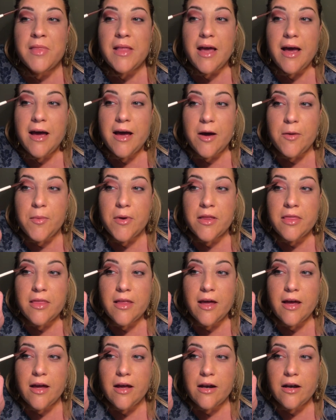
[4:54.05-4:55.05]
And
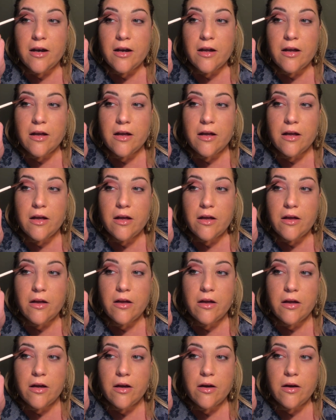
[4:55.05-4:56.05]
then
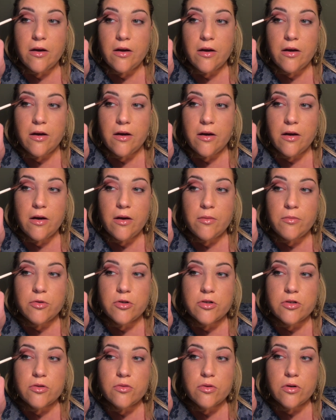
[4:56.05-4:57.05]
I'm
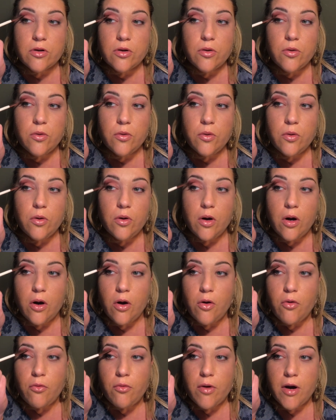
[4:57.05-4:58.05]
just going to go
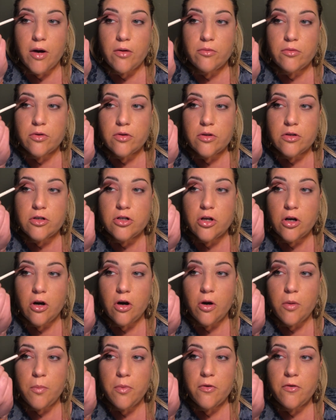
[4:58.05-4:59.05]
around the
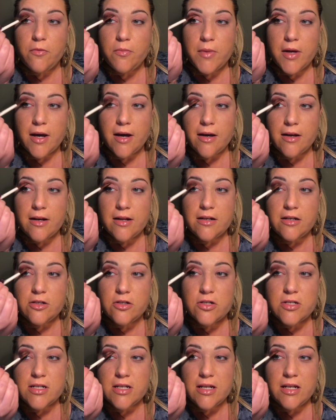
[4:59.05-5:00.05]
top of my eyelid. It
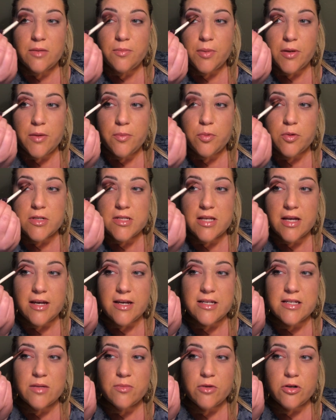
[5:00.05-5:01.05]
doesn't need to be
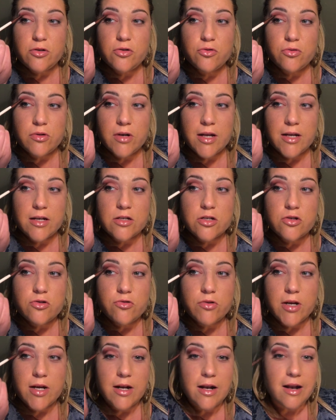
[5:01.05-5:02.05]
precise. I'm not drawing like a
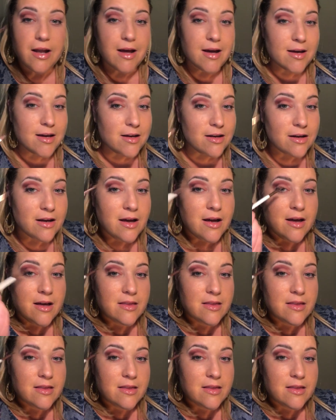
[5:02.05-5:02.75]
straight line.